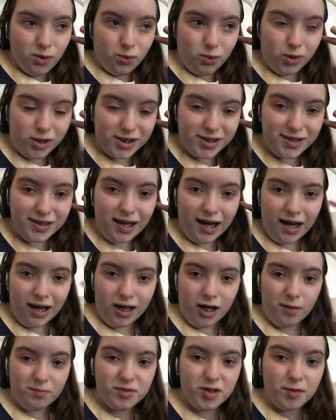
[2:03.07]
was
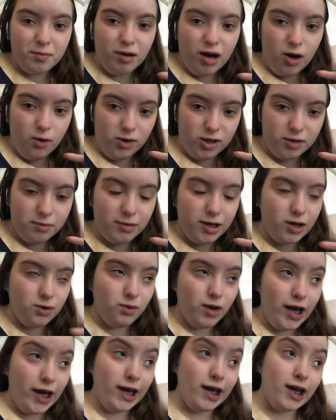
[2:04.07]
not up to par with my
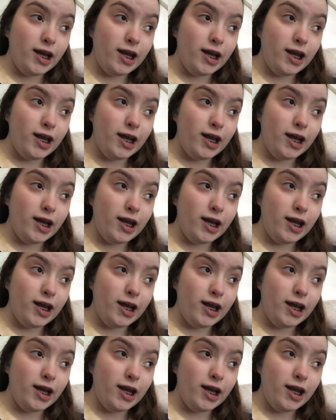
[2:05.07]
right,